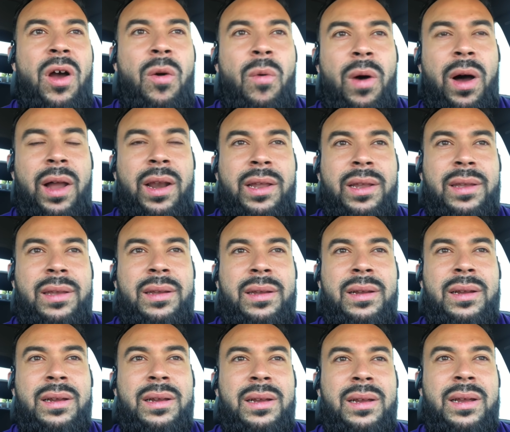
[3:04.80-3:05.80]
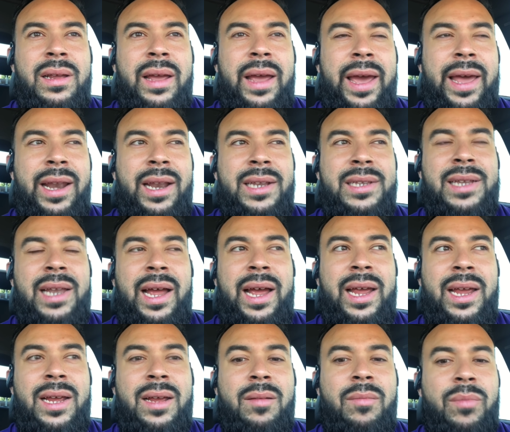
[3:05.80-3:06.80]
Wallace, and it's
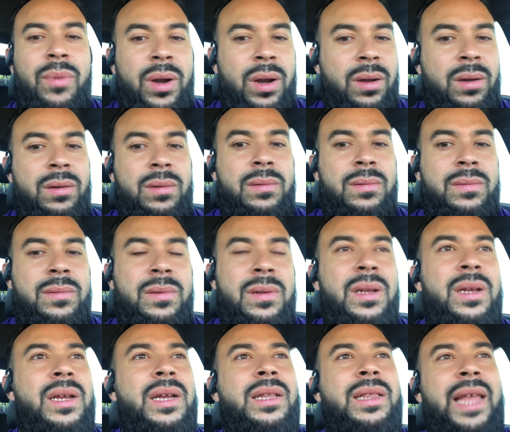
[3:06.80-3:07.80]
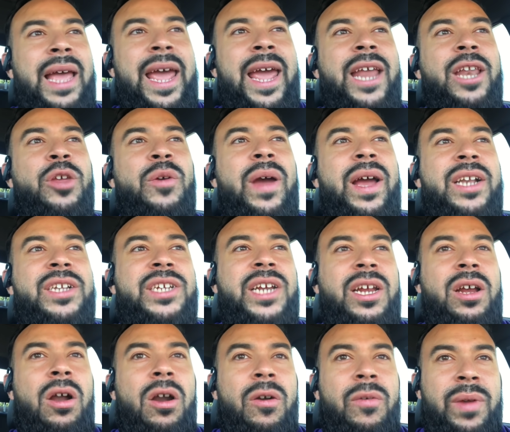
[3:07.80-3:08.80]
like, bro. Then you had
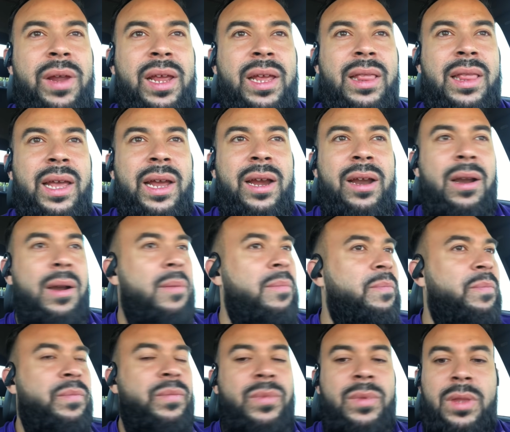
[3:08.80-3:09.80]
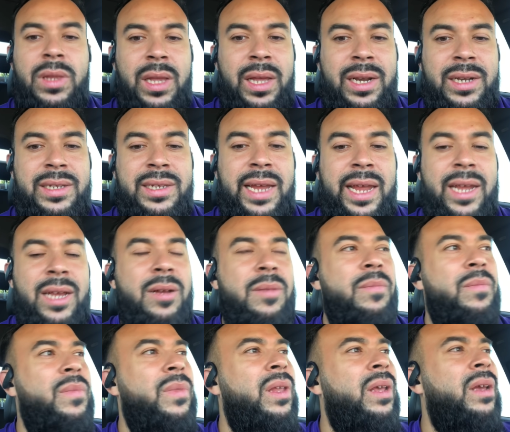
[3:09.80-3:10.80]
J.R. Reed there, didn't take him.
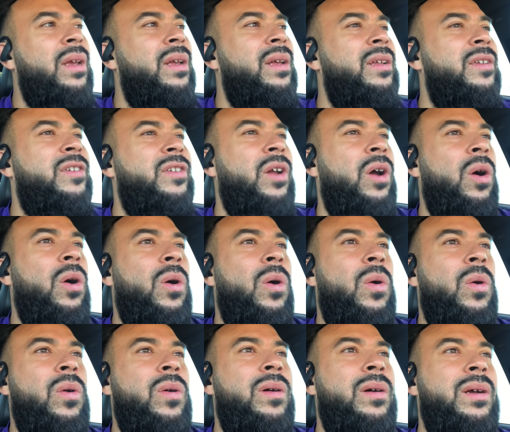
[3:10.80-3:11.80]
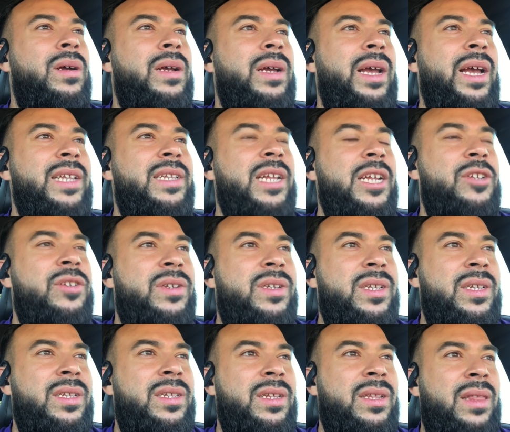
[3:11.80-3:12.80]
So it's
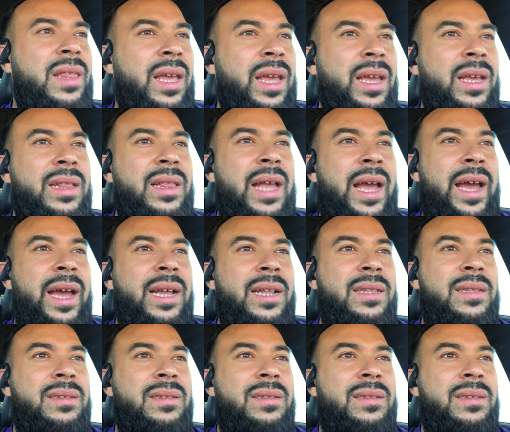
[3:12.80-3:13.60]
interesting to think that